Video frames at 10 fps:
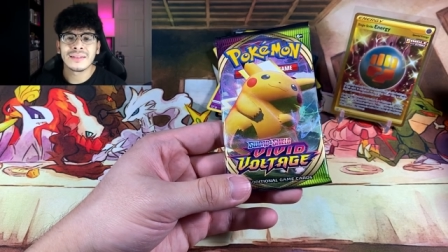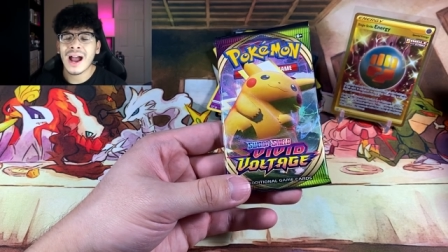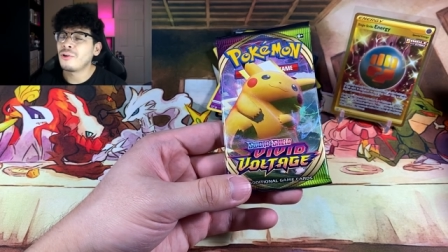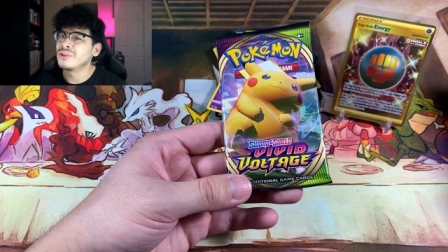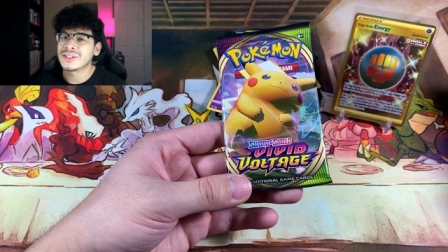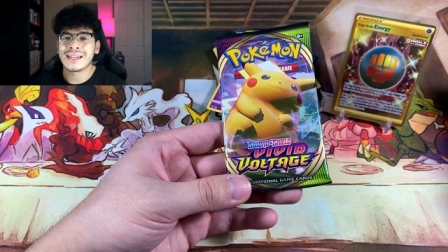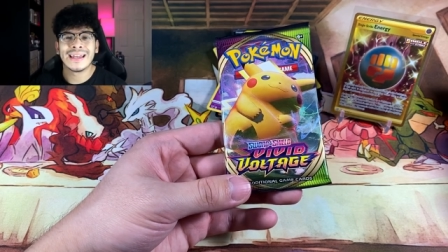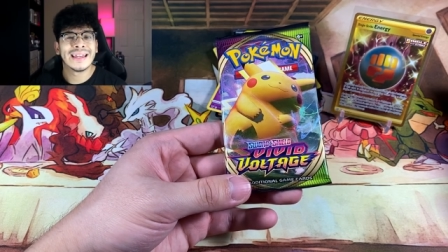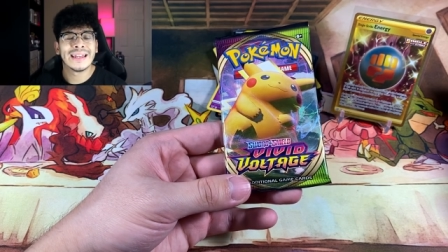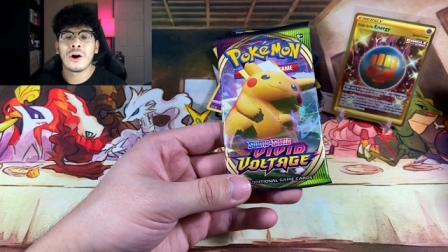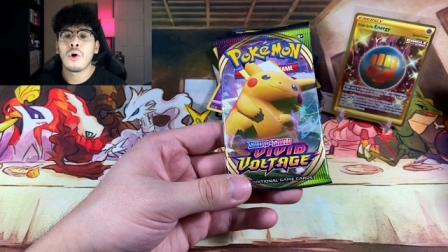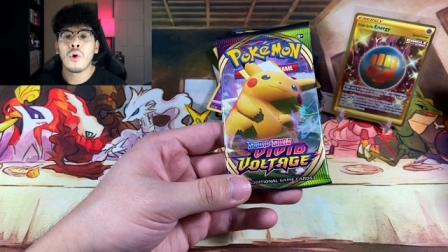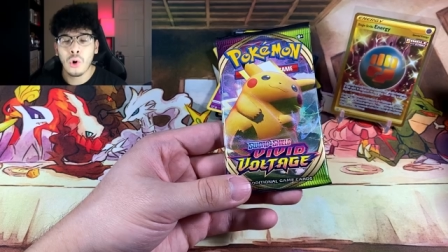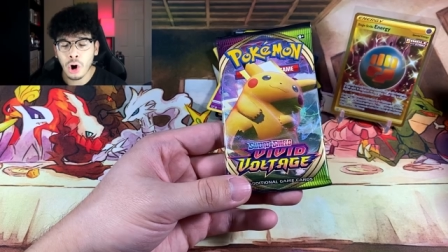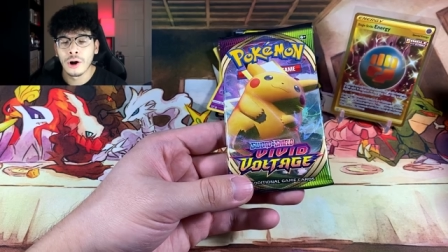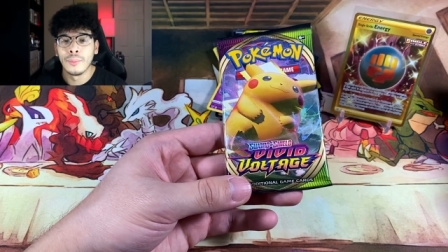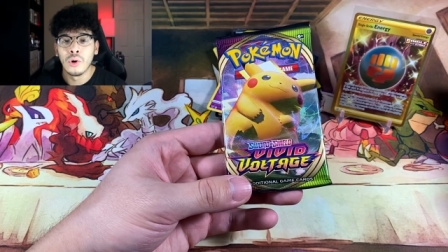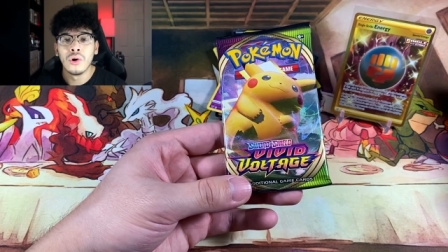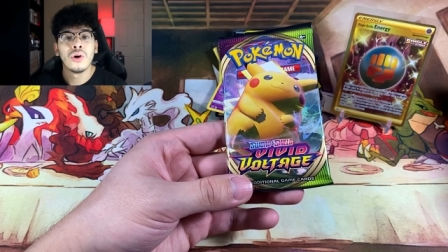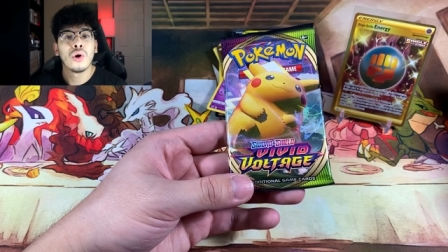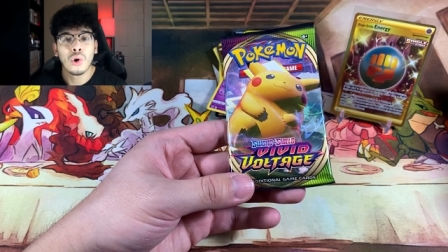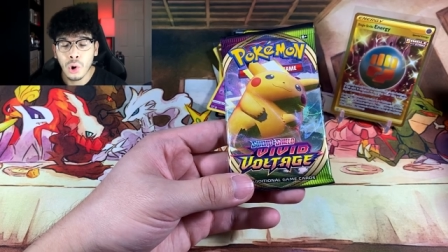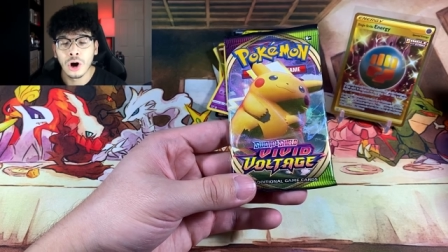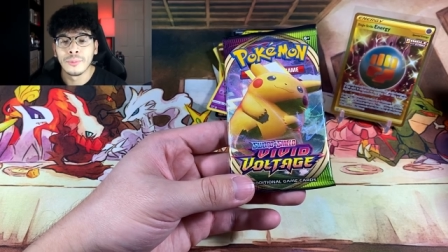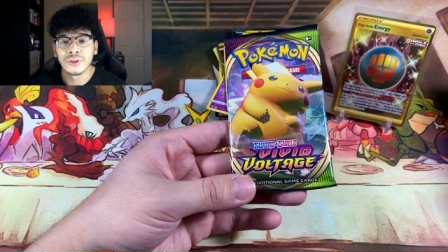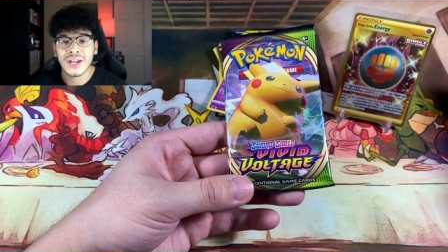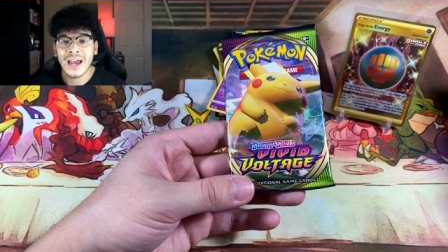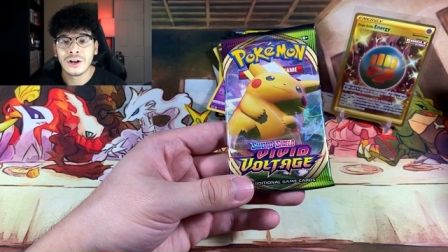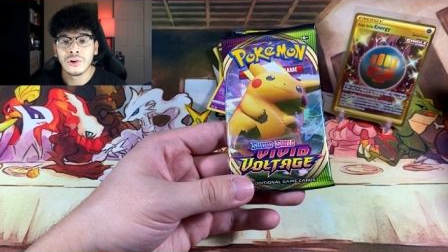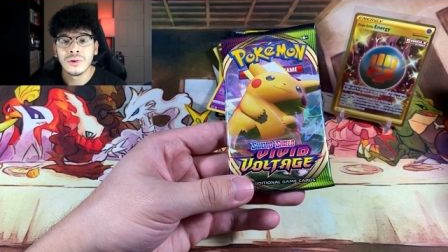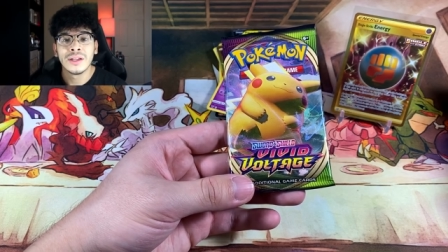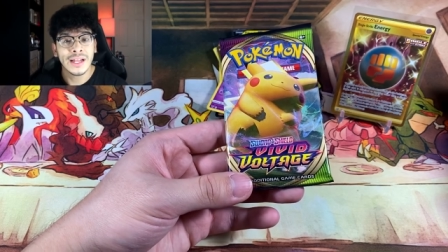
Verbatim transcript: That was a horrible, horrible title.